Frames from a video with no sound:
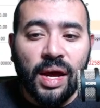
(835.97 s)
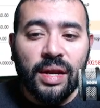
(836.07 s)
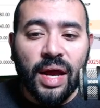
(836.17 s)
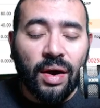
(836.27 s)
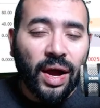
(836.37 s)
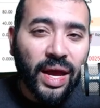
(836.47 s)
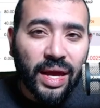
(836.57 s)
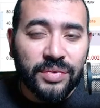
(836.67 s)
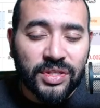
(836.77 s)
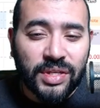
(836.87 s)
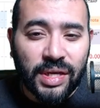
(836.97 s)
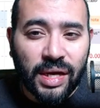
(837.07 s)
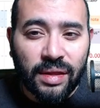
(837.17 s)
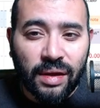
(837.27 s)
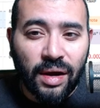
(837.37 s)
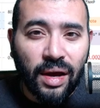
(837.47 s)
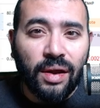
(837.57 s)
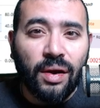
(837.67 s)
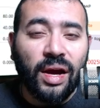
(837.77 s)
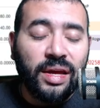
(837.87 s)
Now, I am seeing, uh,
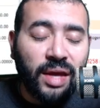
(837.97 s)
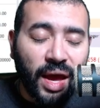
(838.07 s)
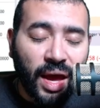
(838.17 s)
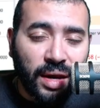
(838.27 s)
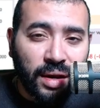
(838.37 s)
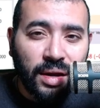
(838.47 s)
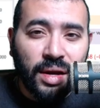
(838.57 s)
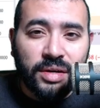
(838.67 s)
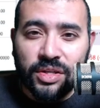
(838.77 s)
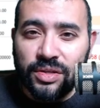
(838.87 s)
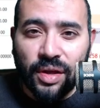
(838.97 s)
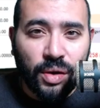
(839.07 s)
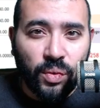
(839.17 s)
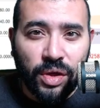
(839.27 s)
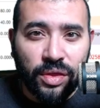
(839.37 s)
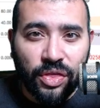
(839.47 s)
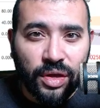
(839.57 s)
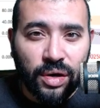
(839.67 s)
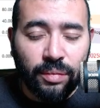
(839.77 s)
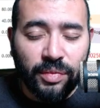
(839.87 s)
uh, again, just like with
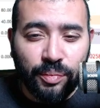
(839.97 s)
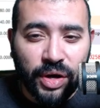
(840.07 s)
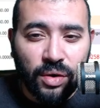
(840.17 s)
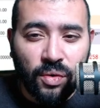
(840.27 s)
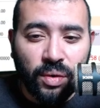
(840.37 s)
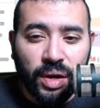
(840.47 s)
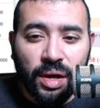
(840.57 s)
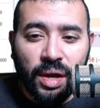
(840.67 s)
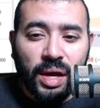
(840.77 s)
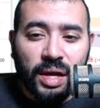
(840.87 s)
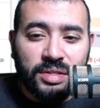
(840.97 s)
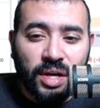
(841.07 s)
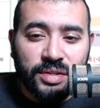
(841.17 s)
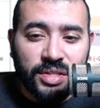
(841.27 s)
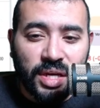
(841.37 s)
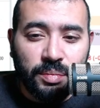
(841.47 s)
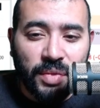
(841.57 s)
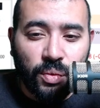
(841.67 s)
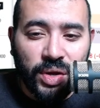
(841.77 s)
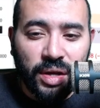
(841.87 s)
Ethereum and Bitcoin, it does seem
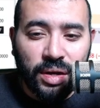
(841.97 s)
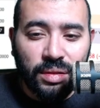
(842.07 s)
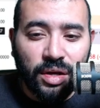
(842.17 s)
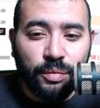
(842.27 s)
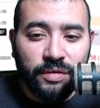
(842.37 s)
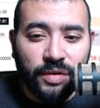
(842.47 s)
like we need a little bit of a